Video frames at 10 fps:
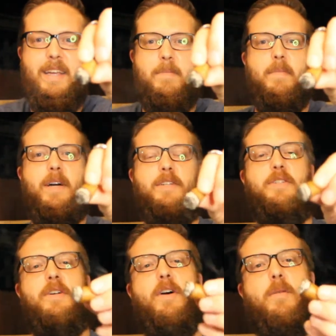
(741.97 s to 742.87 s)

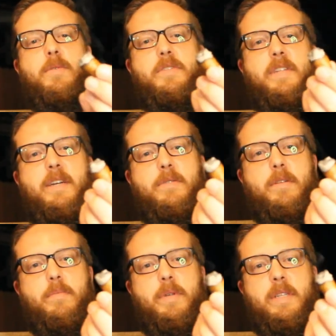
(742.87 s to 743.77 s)
much almost down
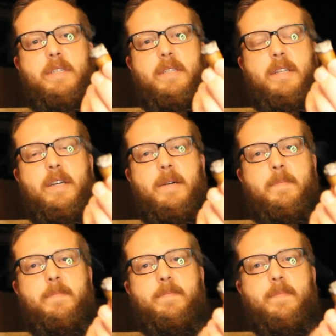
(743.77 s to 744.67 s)
completely to the
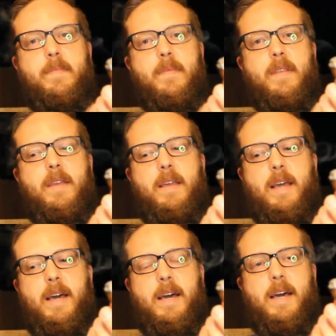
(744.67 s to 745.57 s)
nub.
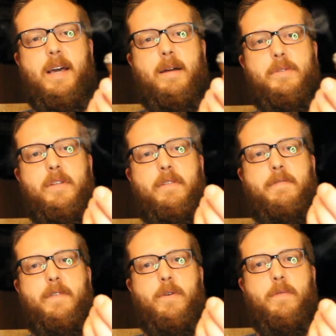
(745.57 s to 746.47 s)
I was on the
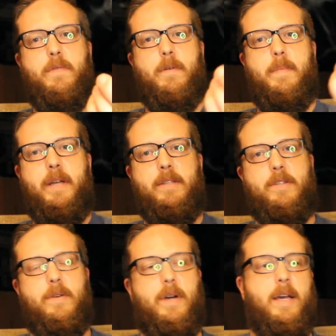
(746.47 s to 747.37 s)
phone for a bit,
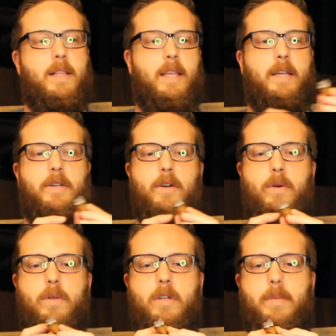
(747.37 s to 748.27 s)
so I let it
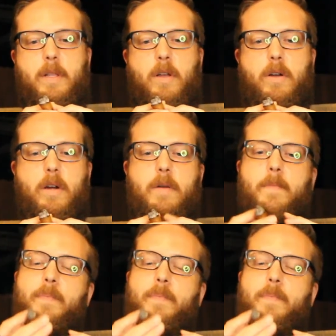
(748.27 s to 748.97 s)
go a little bit longer.